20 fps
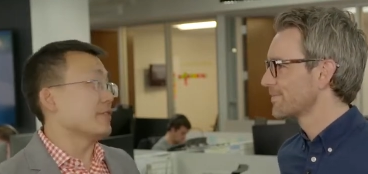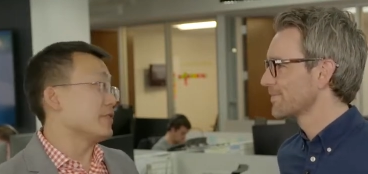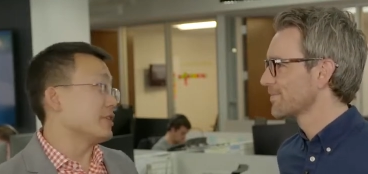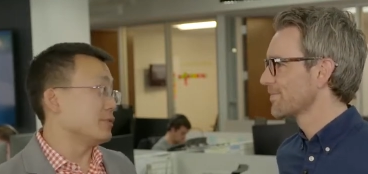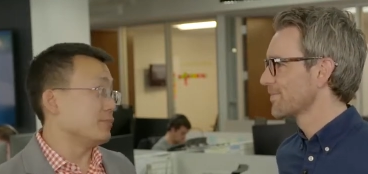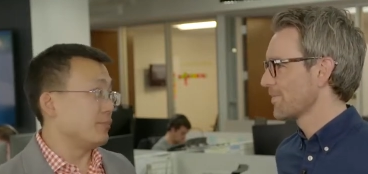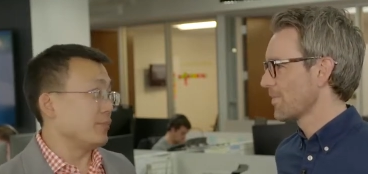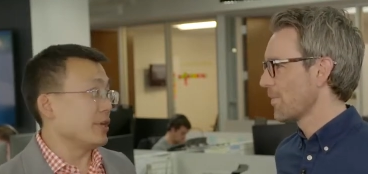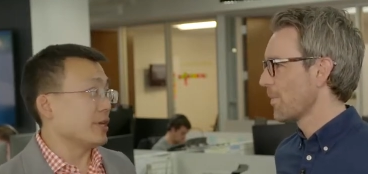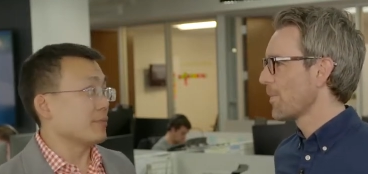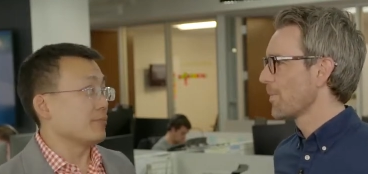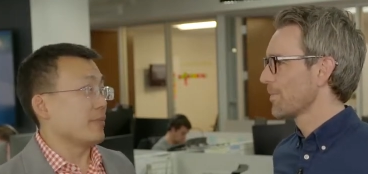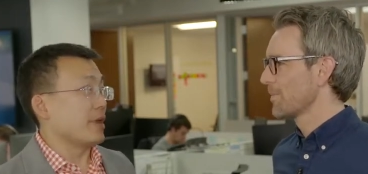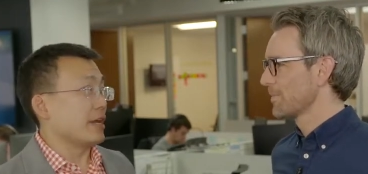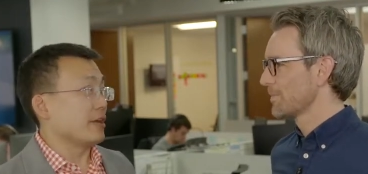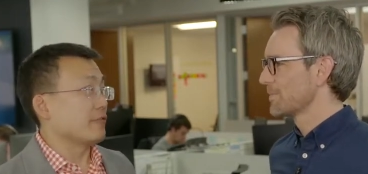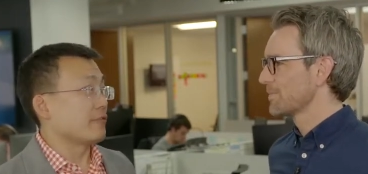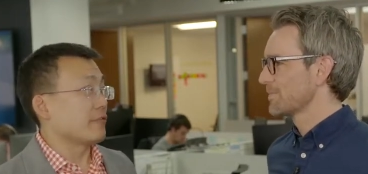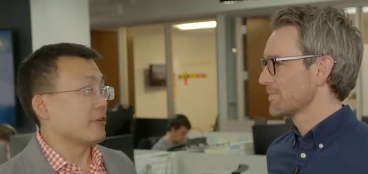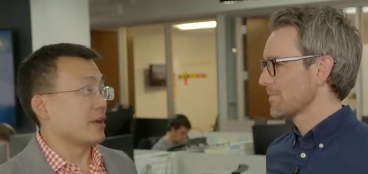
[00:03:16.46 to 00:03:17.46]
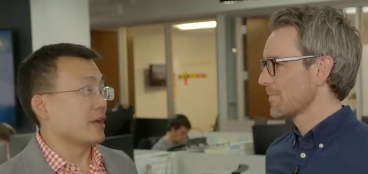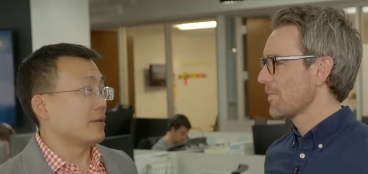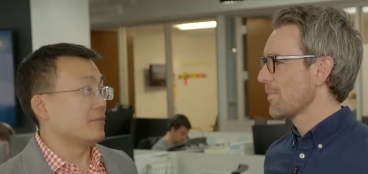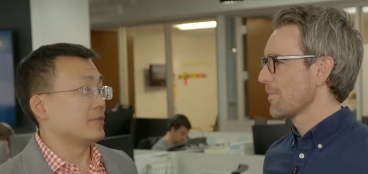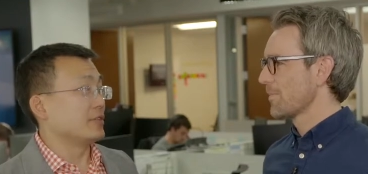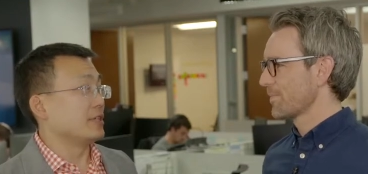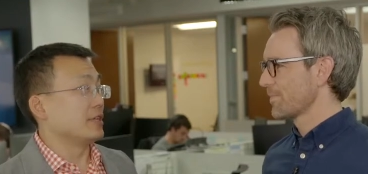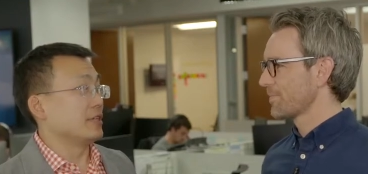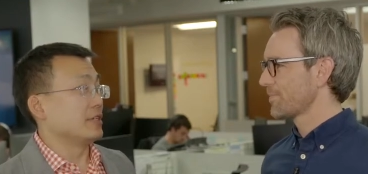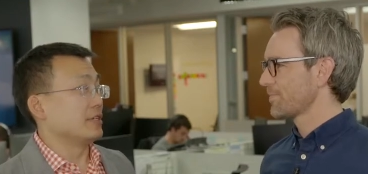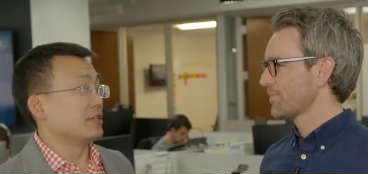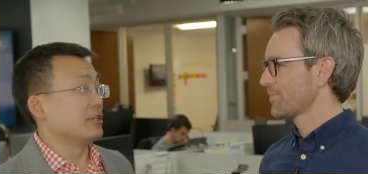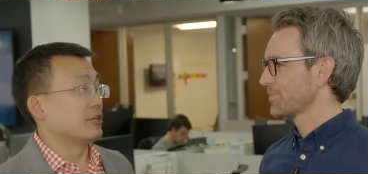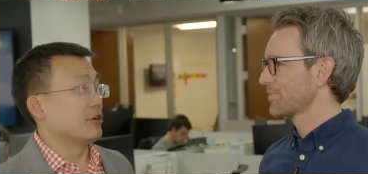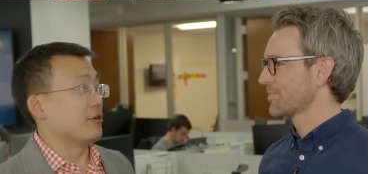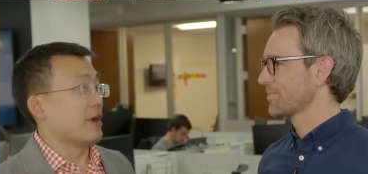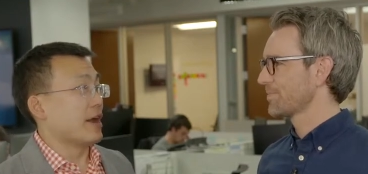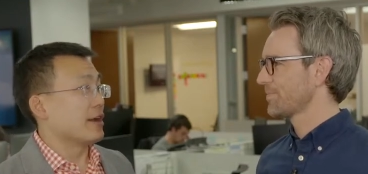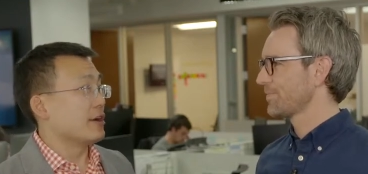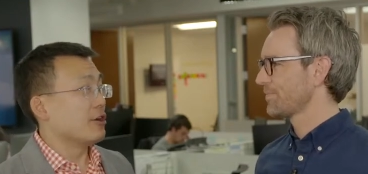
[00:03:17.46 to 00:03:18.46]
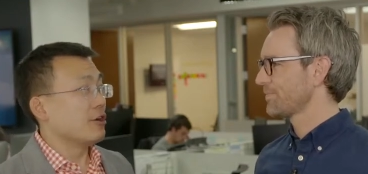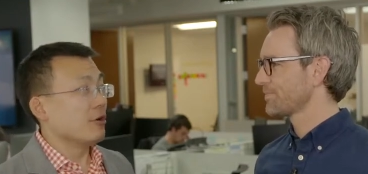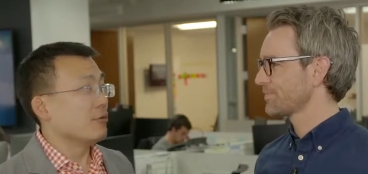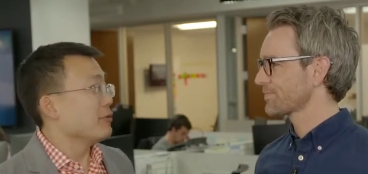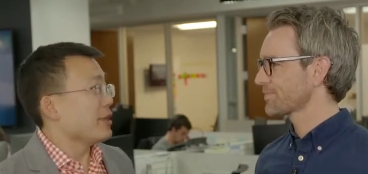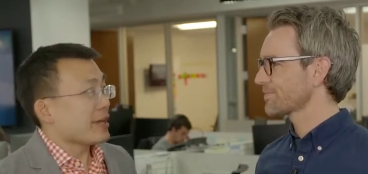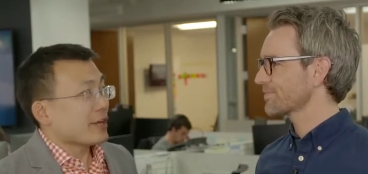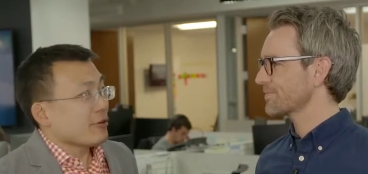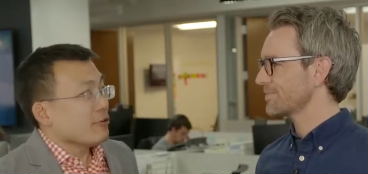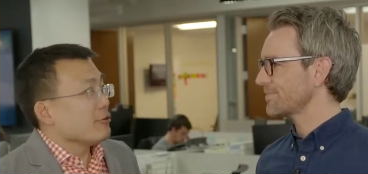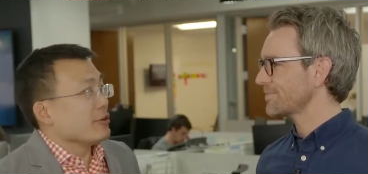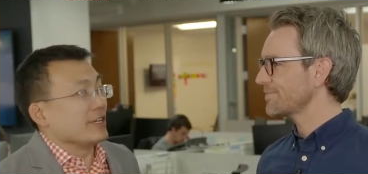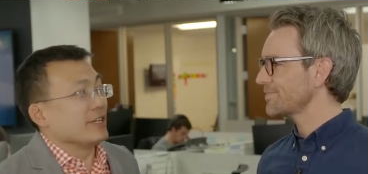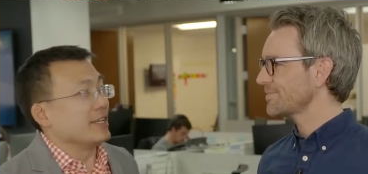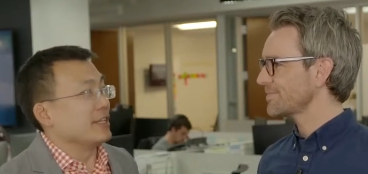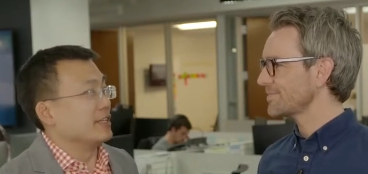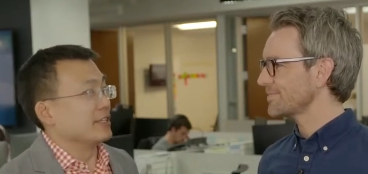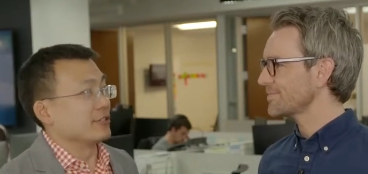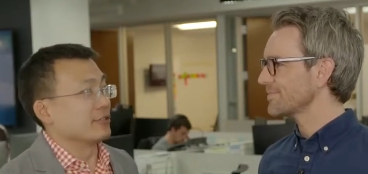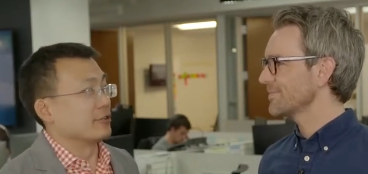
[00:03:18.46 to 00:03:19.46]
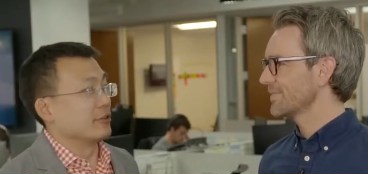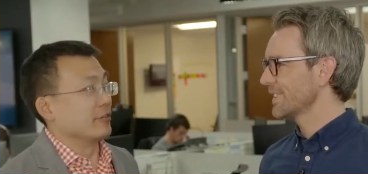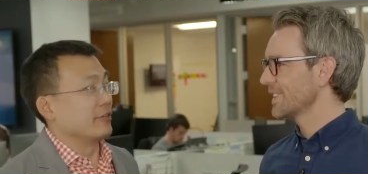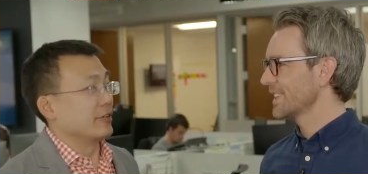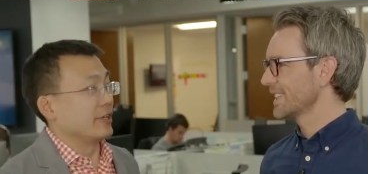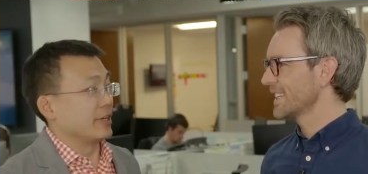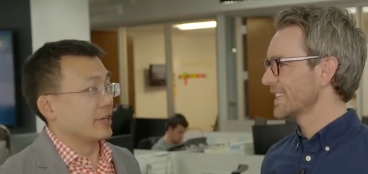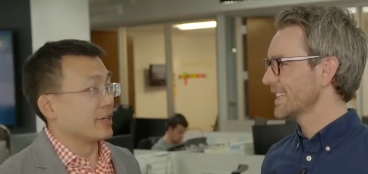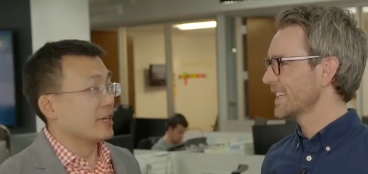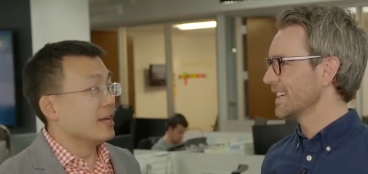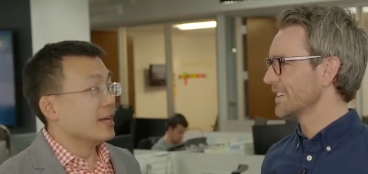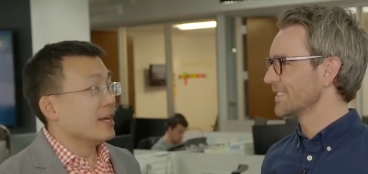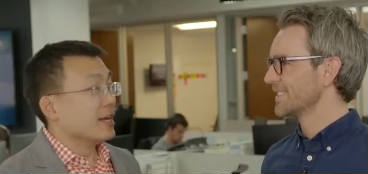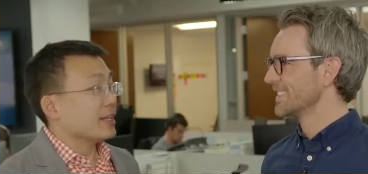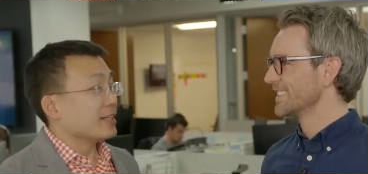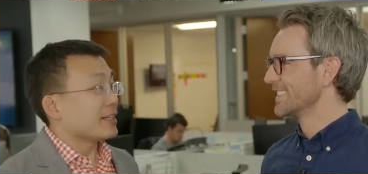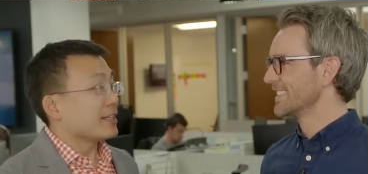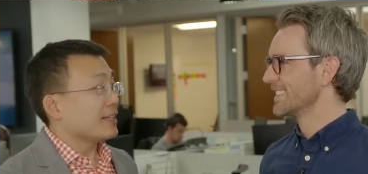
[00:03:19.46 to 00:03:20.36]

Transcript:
Speaker 1: have these big mainframes, and you know, at home, like who would need this sort of thing? Yeah.